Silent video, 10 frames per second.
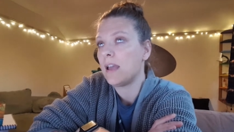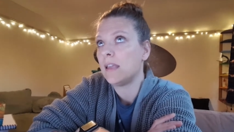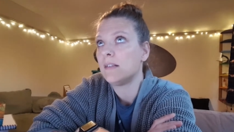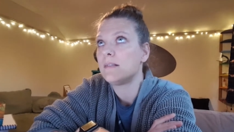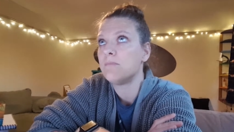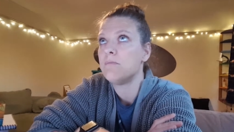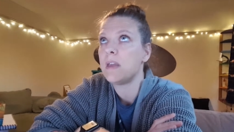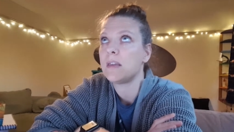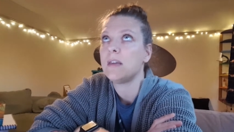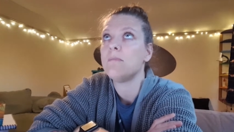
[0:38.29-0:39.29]
is
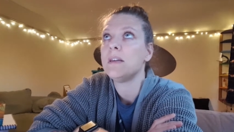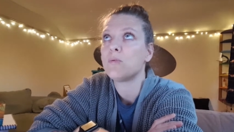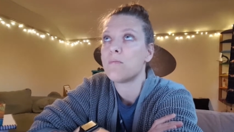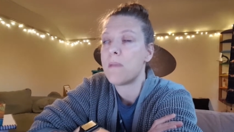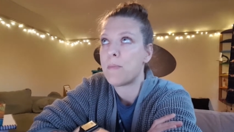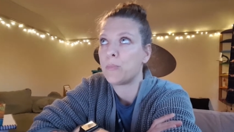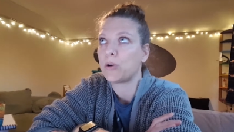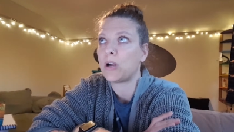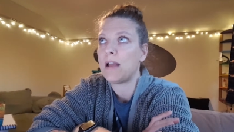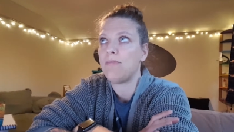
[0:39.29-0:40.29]
making me
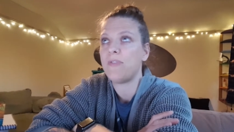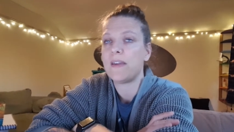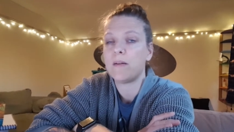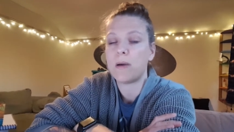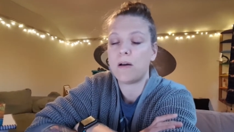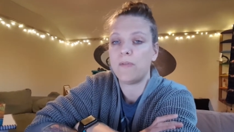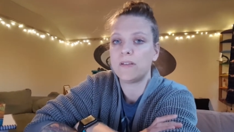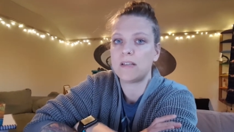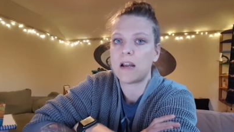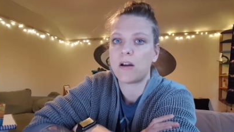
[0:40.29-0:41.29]
remember and think about the
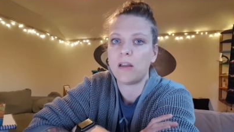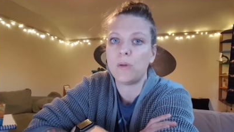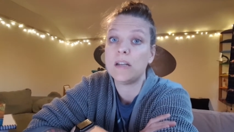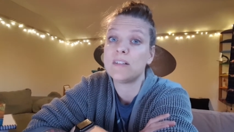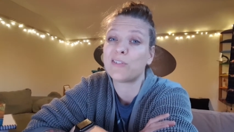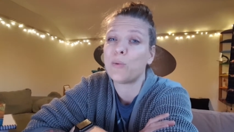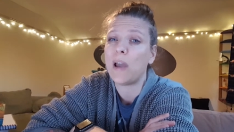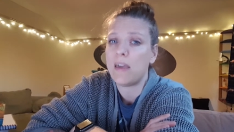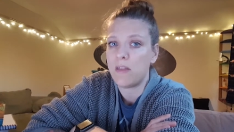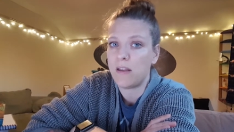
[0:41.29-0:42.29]
scenario in a different
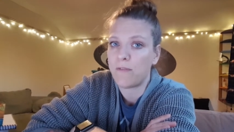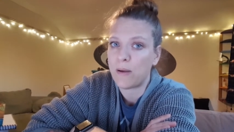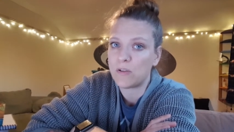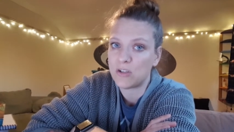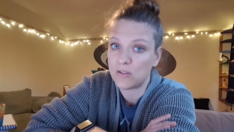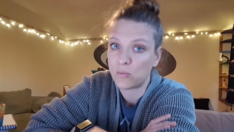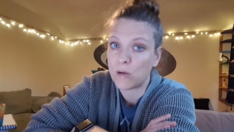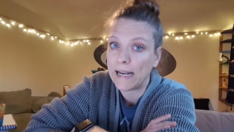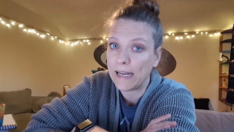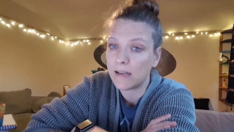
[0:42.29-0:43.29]
way than if I was just
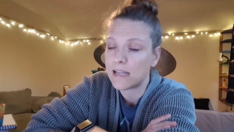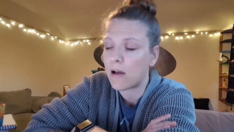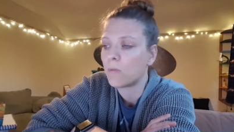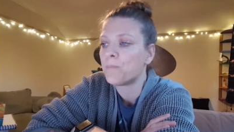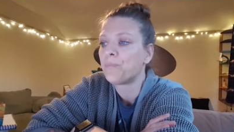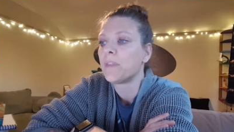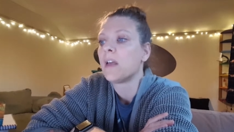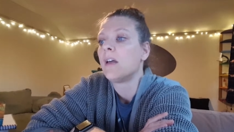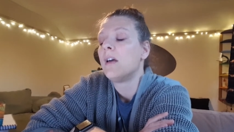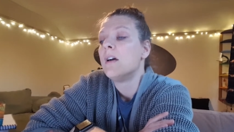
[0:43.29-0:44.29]
writing it down.
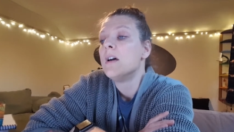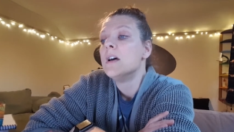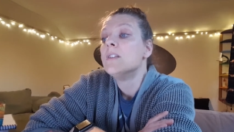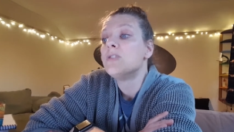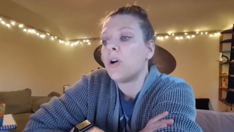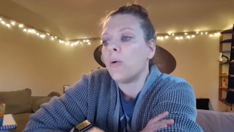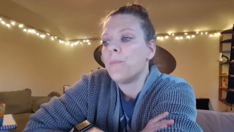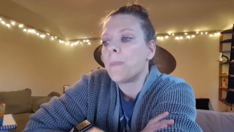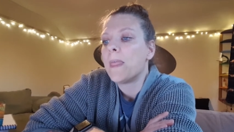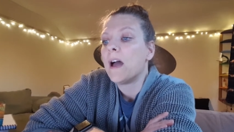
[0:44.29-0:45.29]
So,
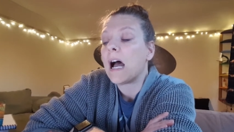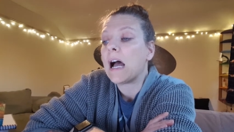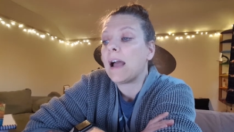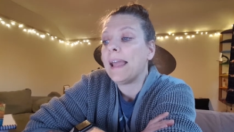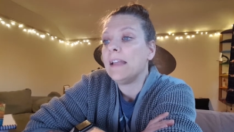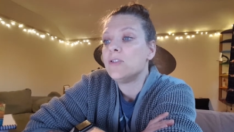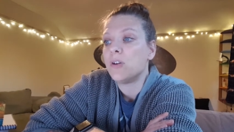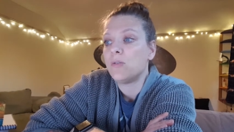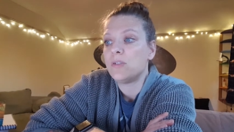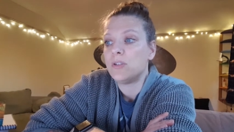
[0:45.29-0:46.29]
I
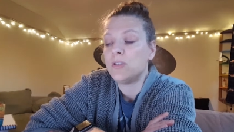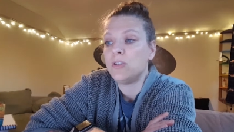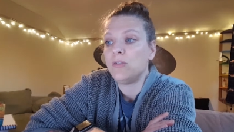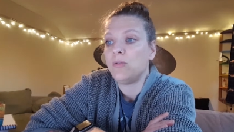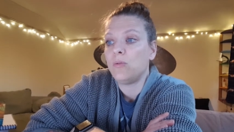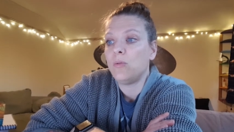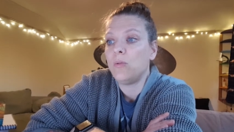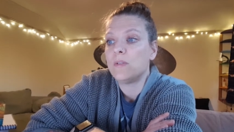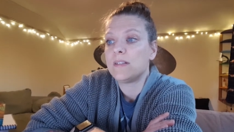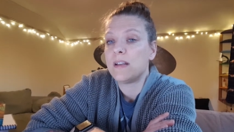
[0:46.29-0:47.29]
chose to
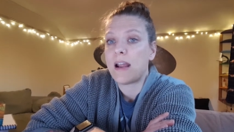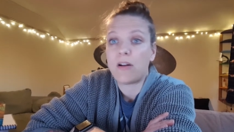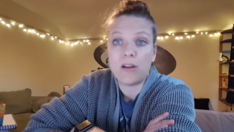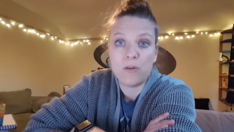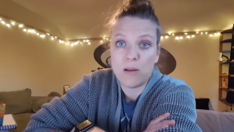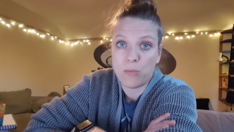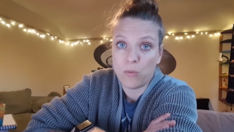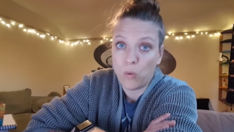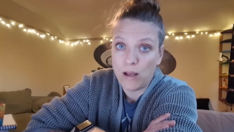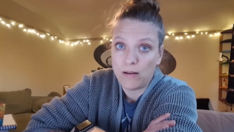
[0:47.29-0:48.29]
do scenario number
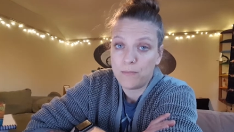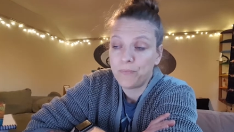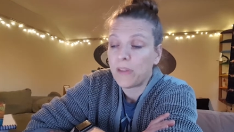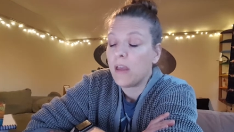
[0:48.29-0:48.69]
1.